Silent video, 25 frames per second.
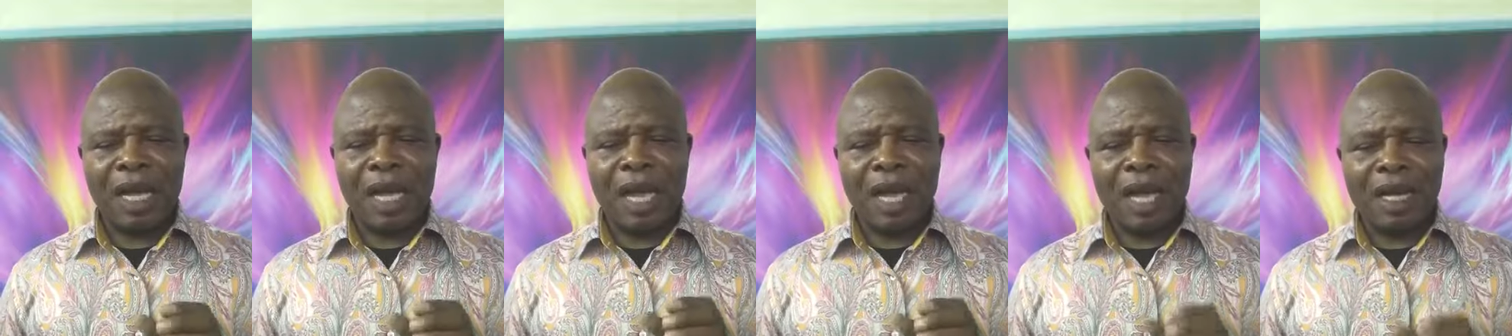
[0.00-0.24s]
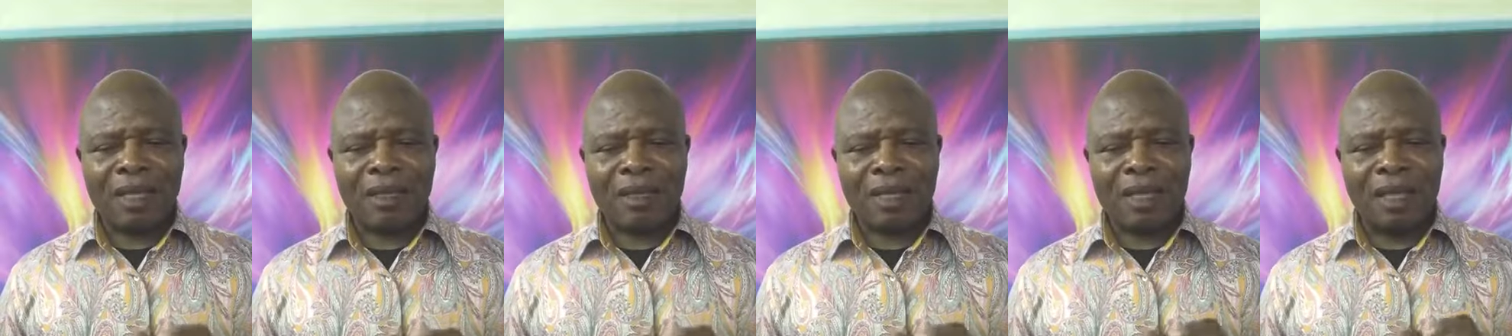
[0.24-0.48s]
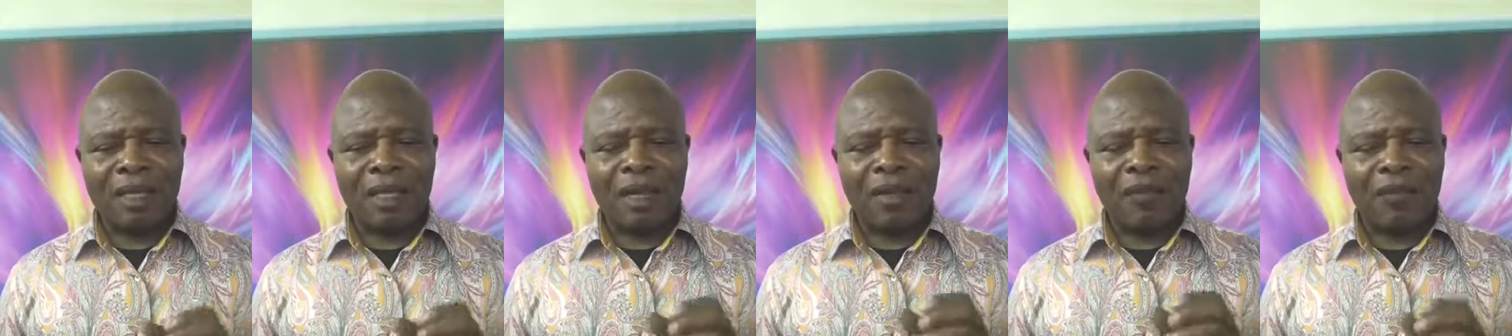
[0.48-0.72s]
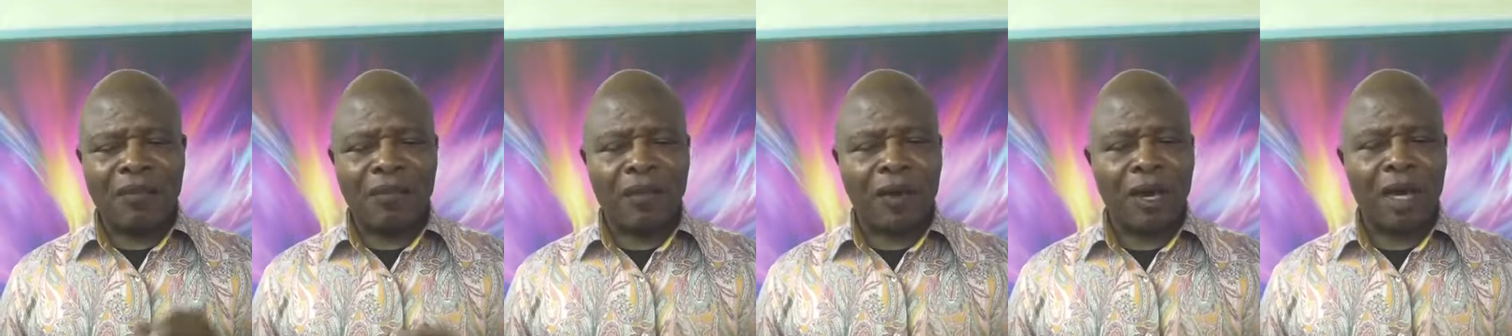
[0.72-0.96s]
asking the
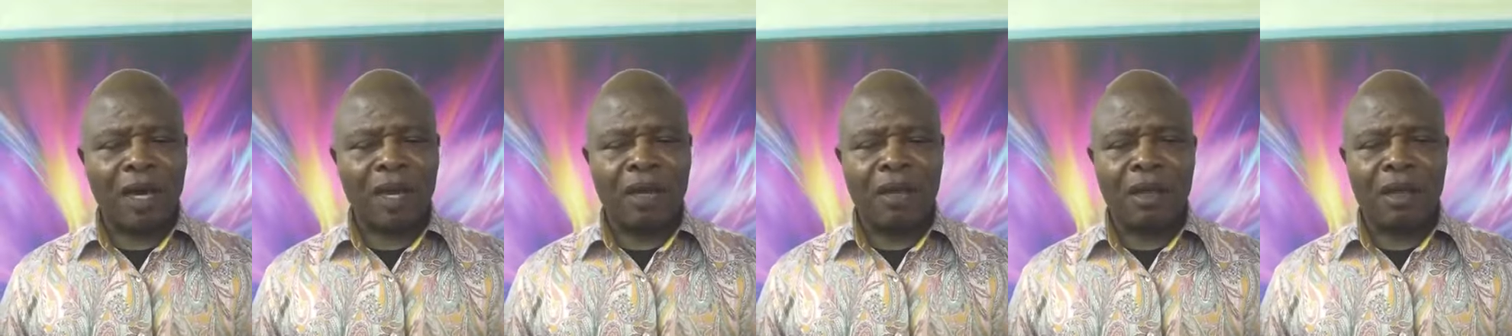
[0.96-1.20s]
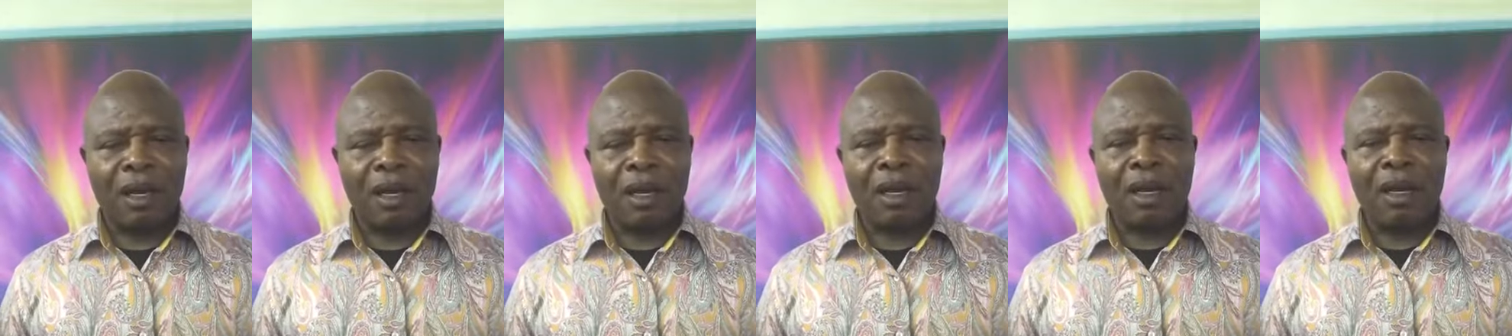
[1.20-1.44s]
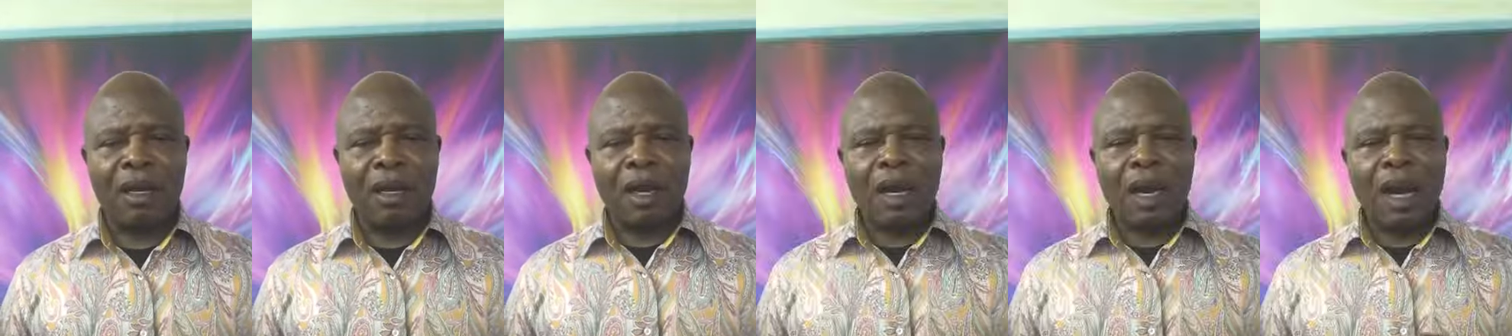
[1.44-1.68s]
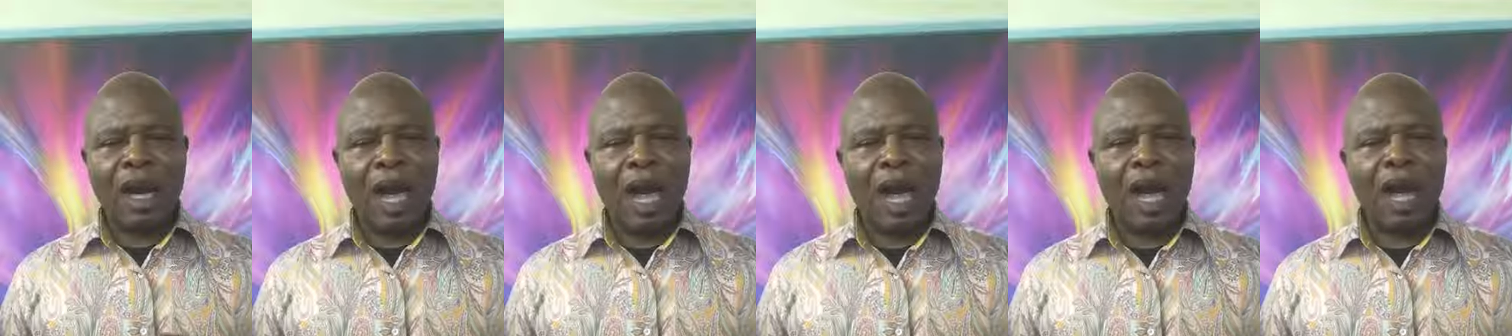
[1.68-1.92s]
Father,
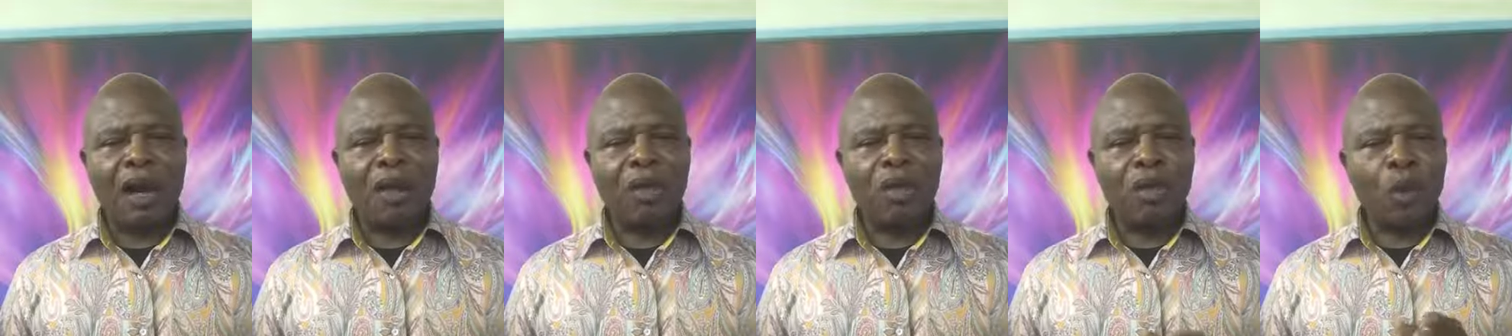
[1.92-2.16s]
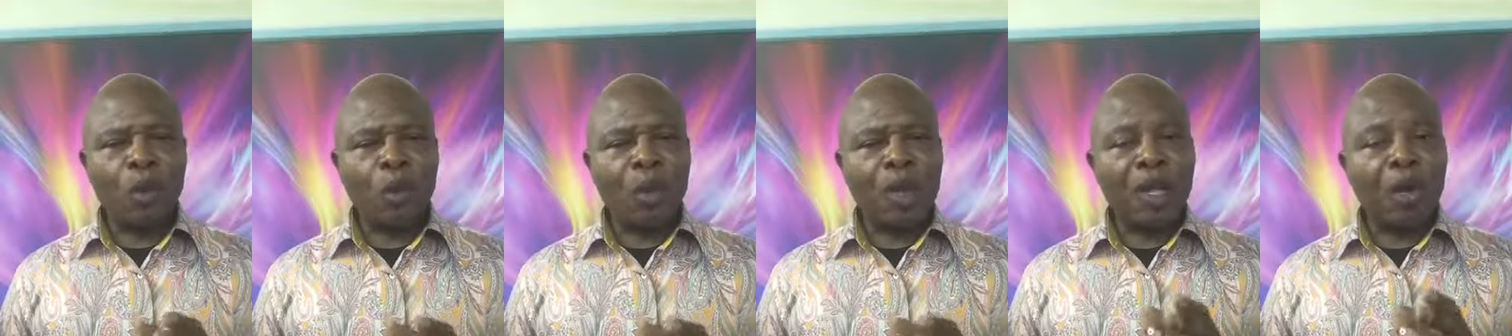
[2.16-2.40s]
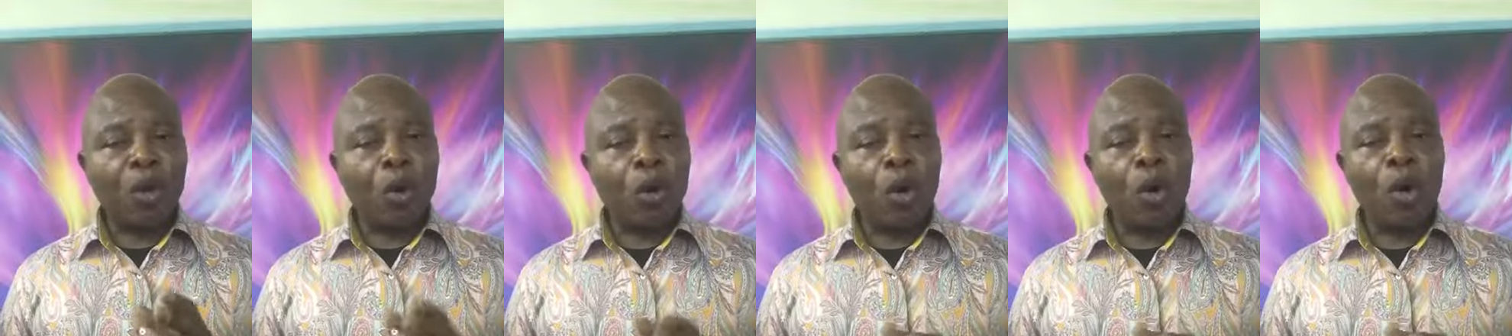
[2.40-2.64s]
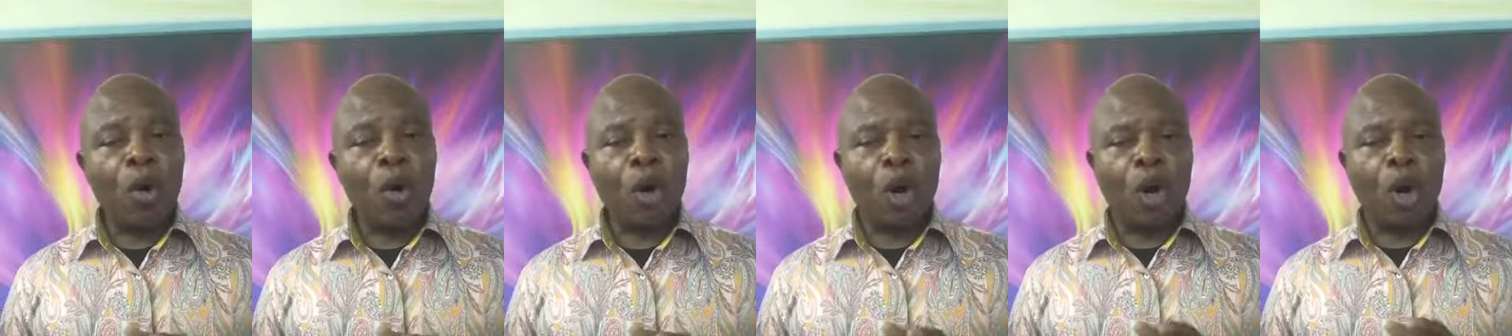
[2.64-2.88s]
how do we
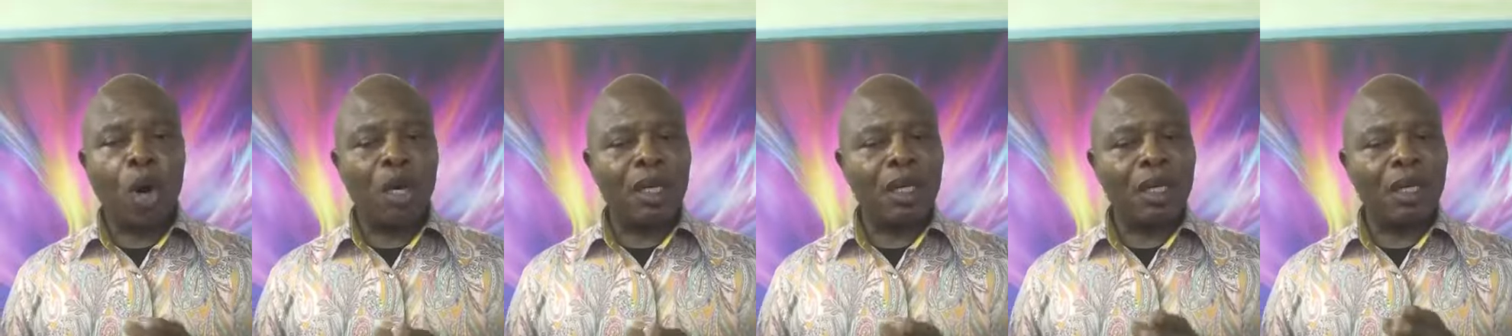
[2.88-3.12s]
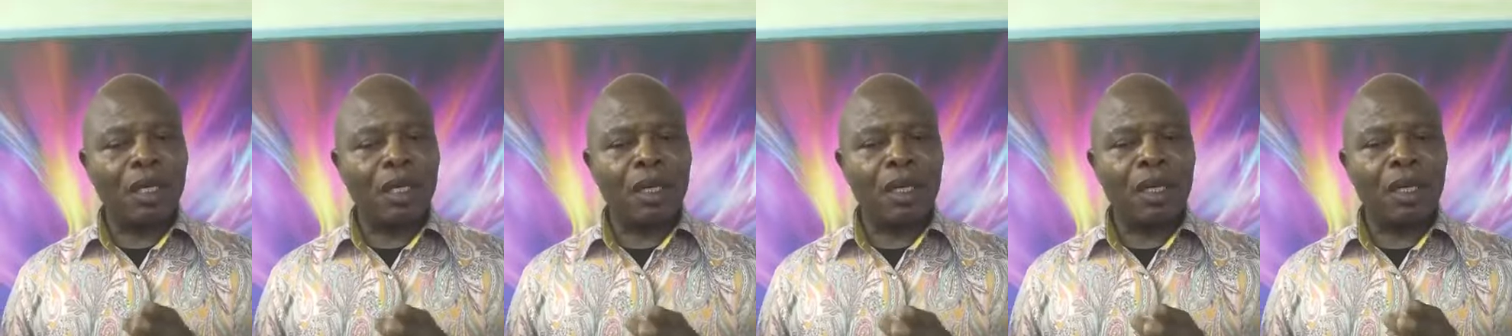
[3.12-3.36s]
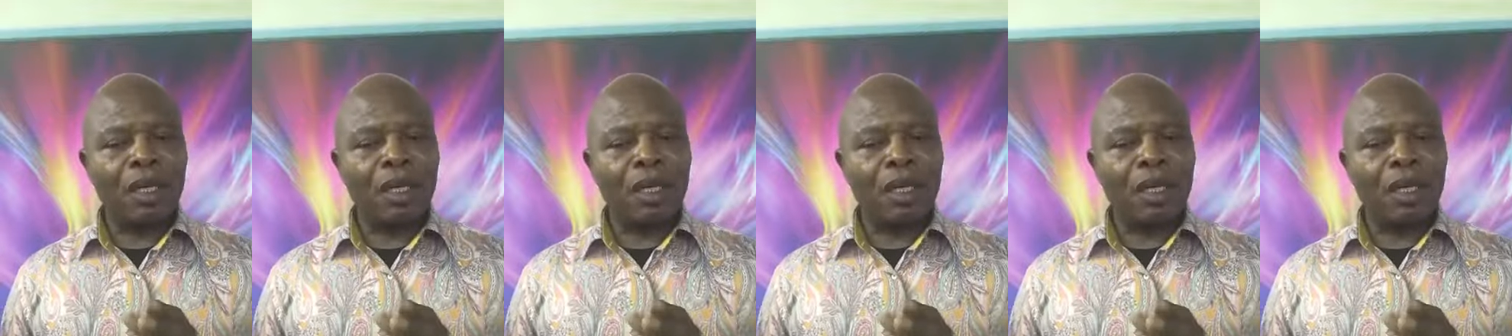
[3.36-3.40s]
go on